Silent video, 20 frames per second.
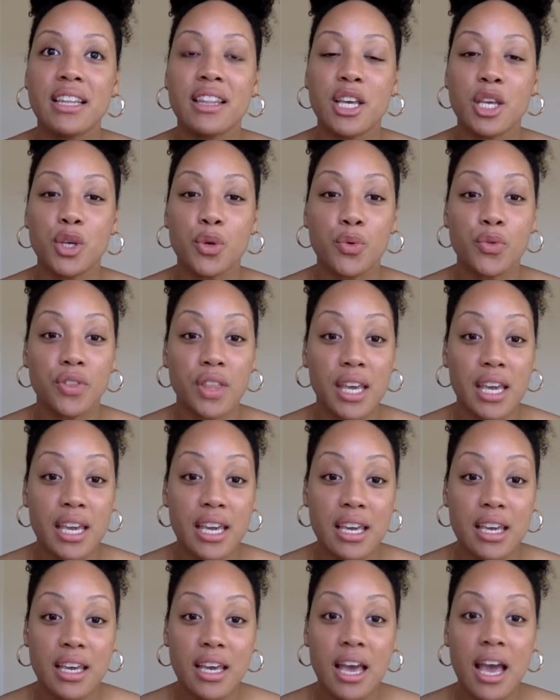that you
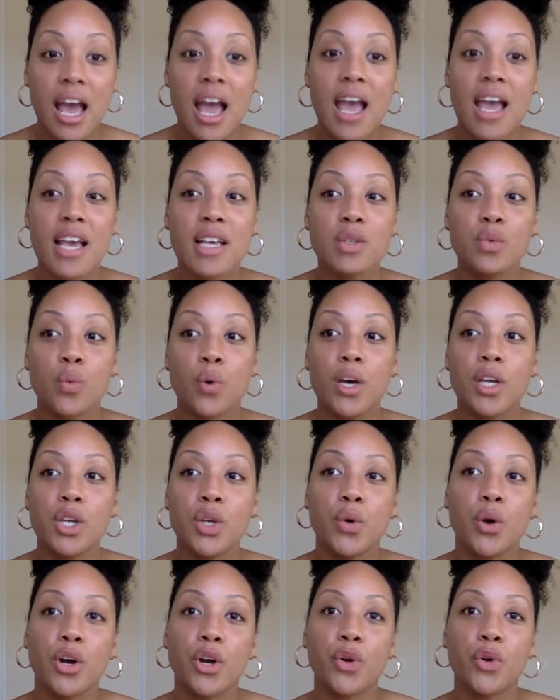think is what
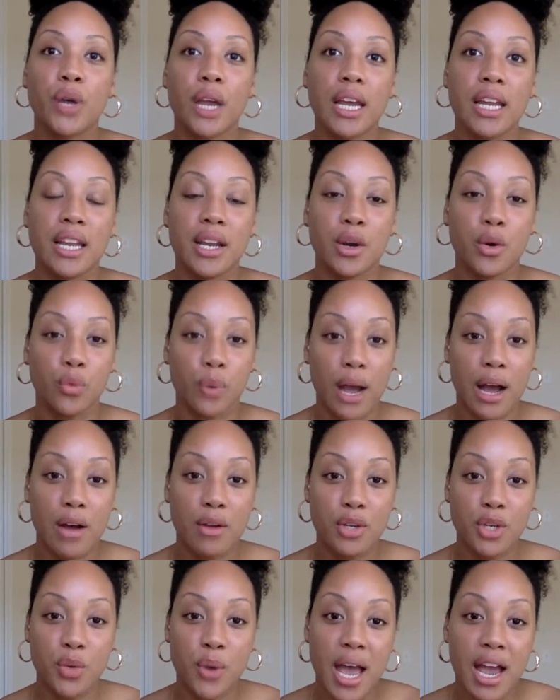you are creating
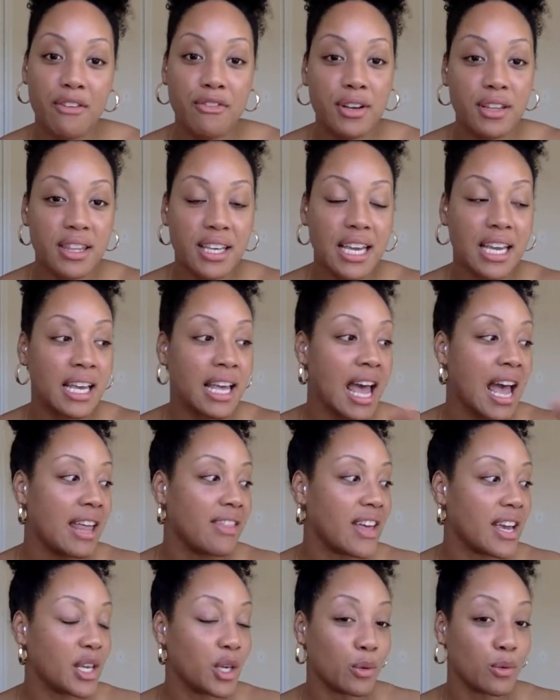around you. Everything
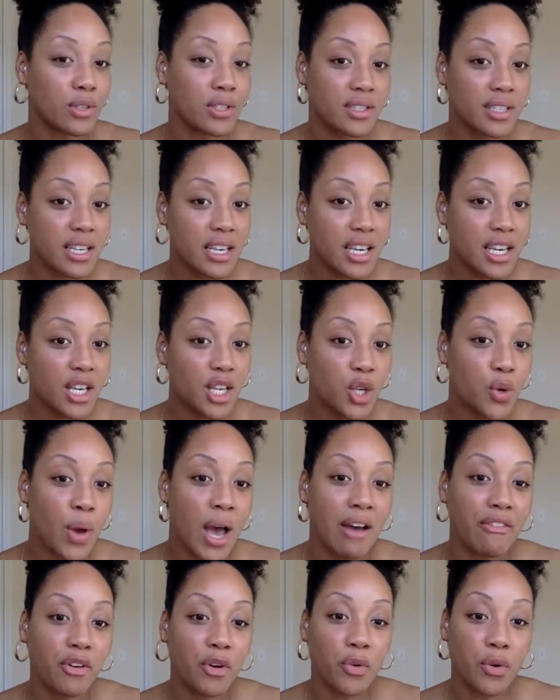that you see, you
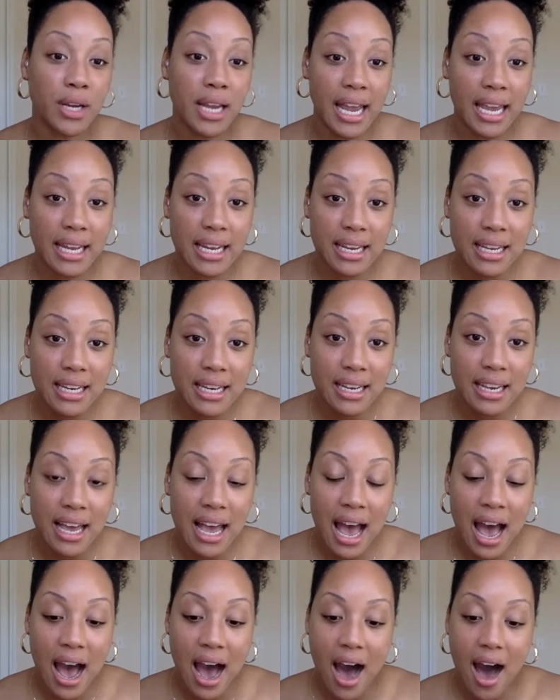have created.
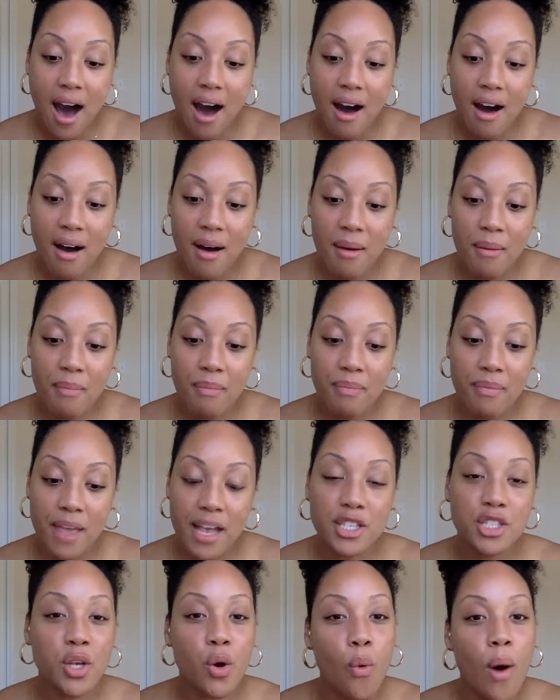And
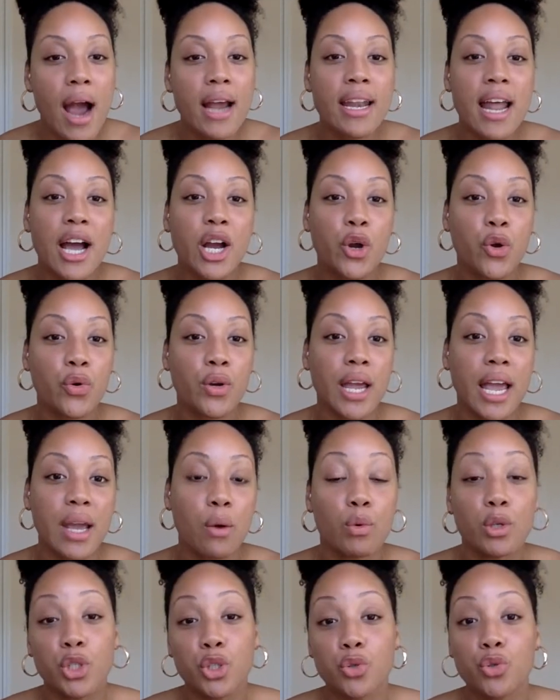so why not create
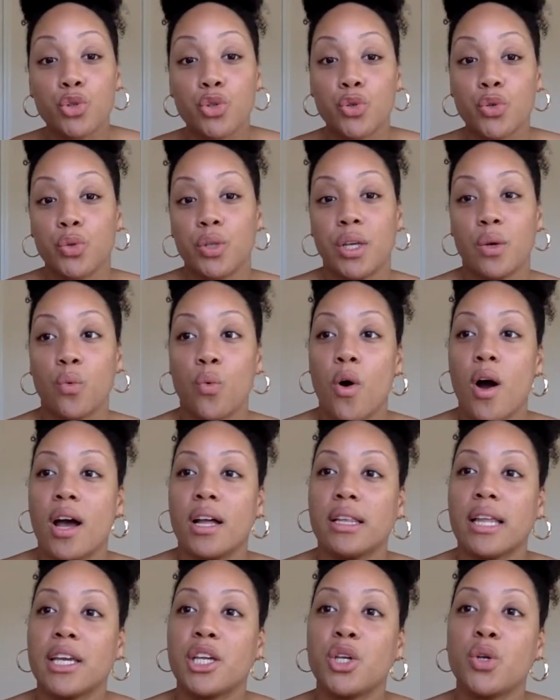what you truly want?
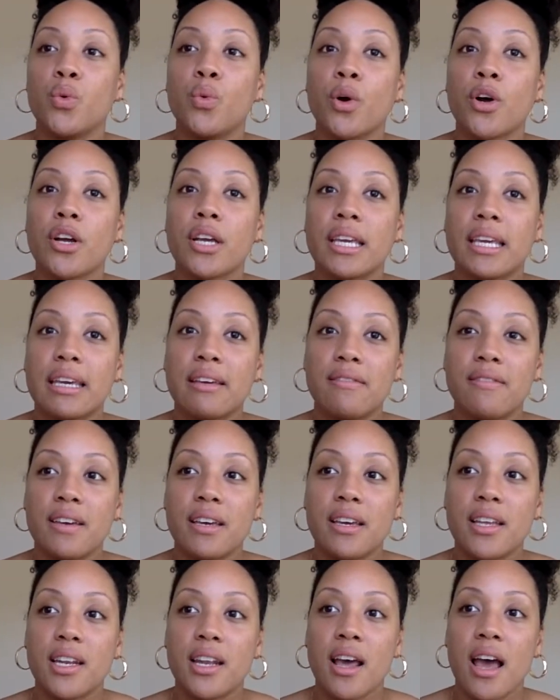Like you weren't
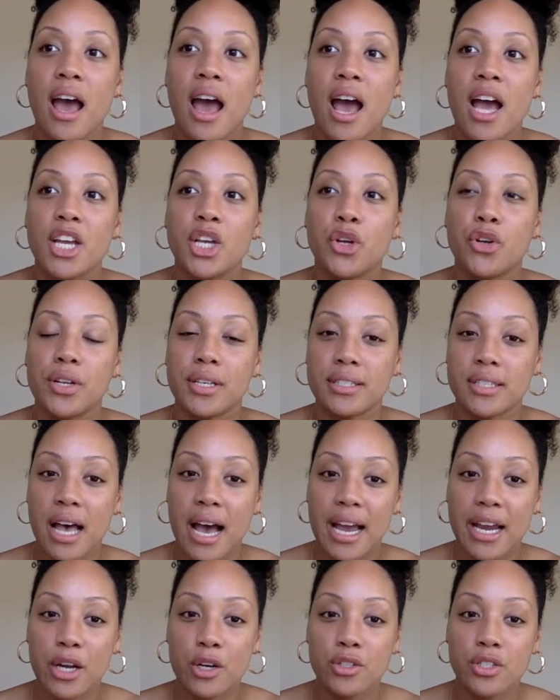given your
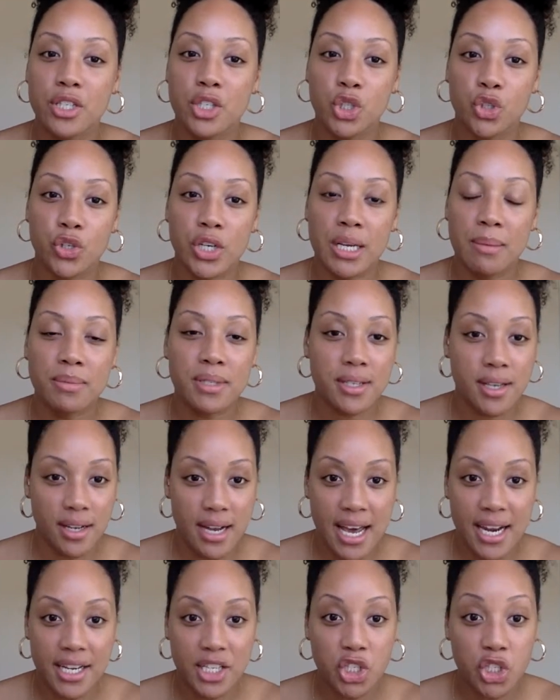desires and dreams to
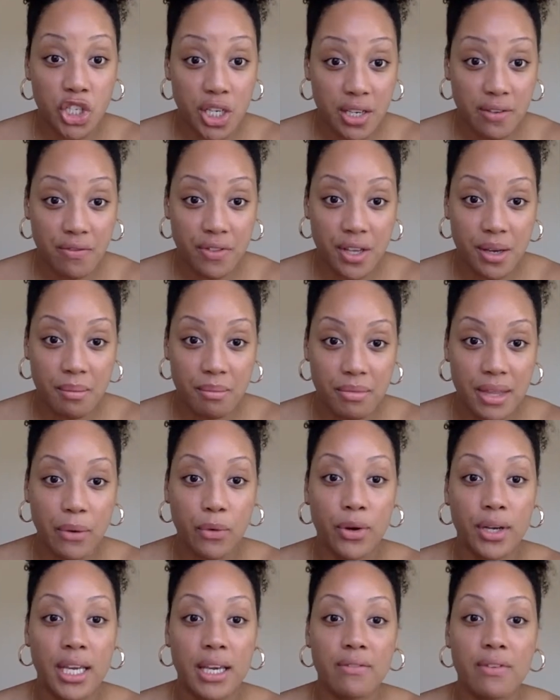not achieve them. They
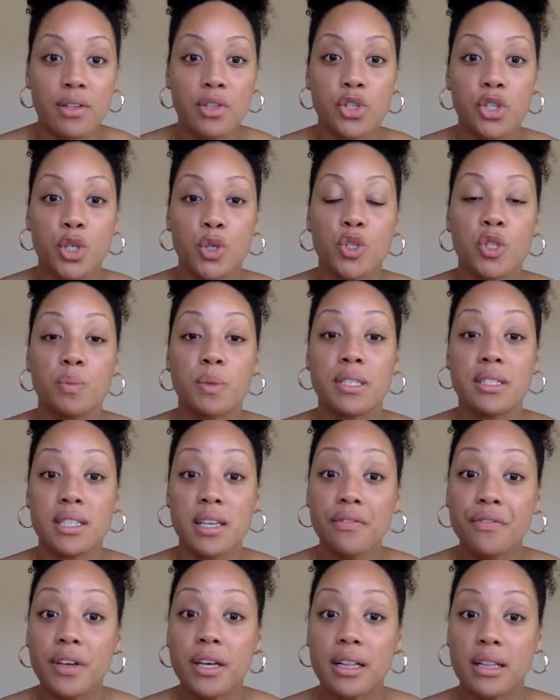were given to you
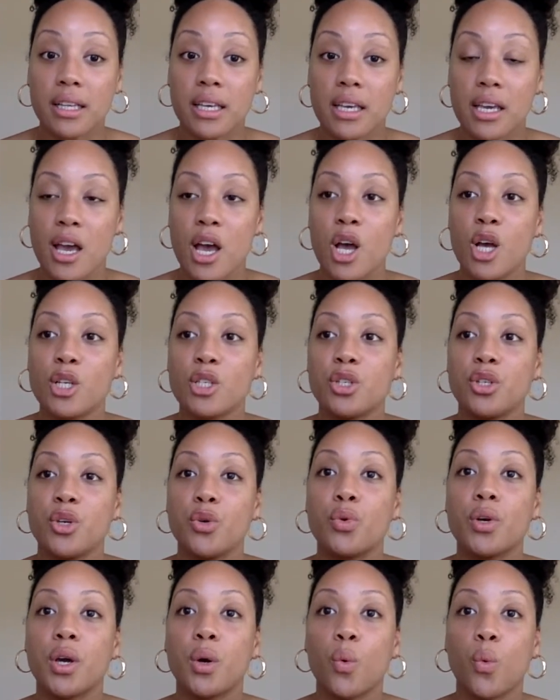specifically so
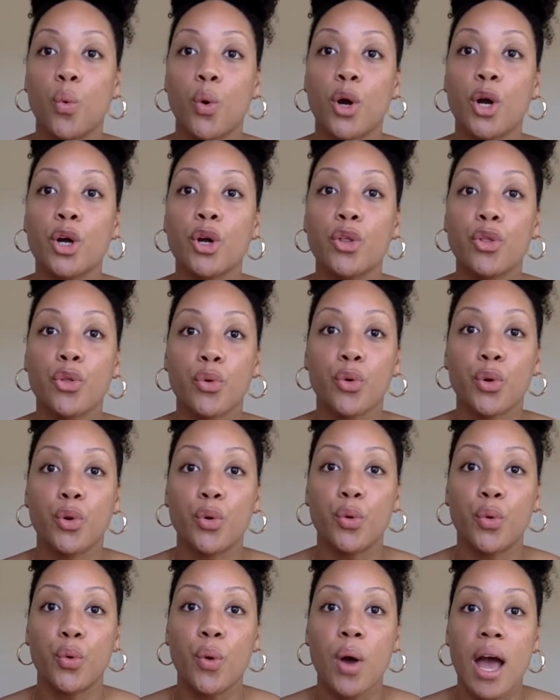you could work
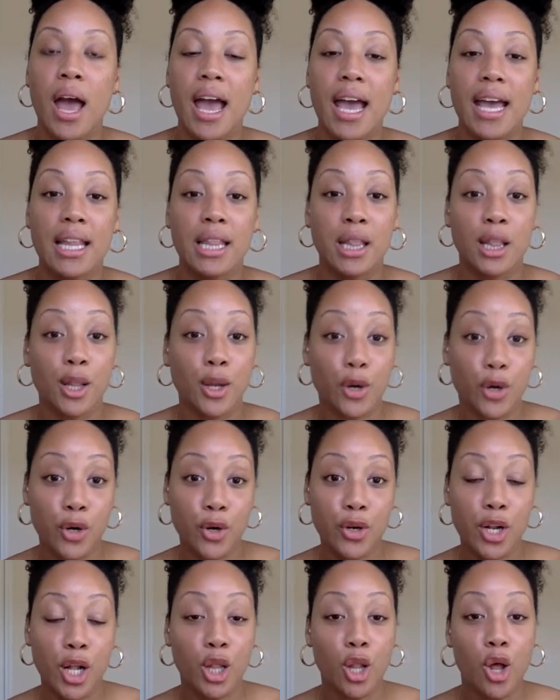through and
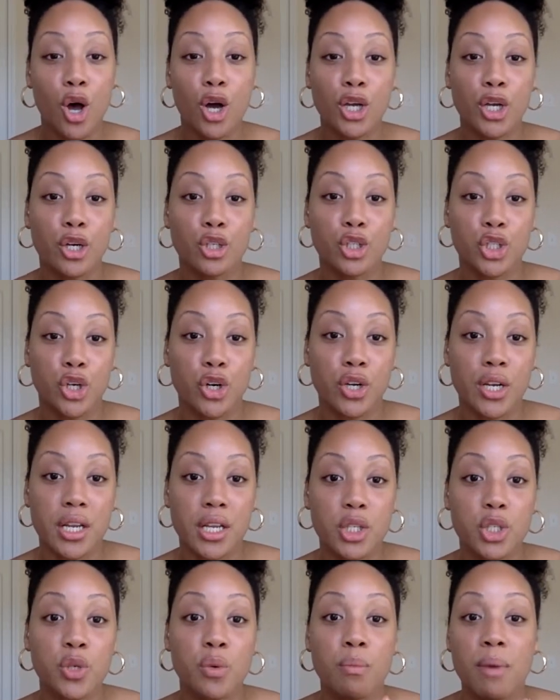learn along your journey
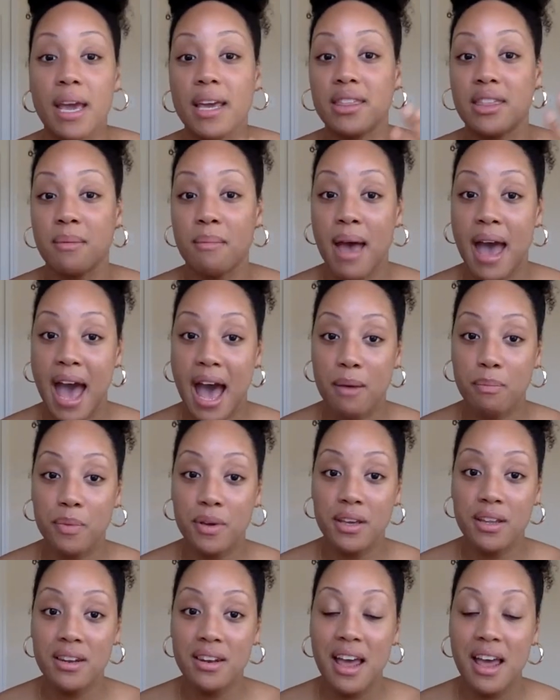to make them
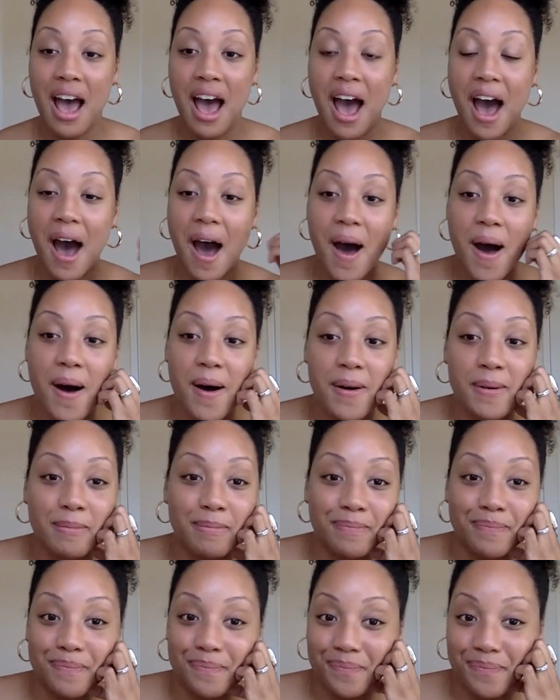happen. So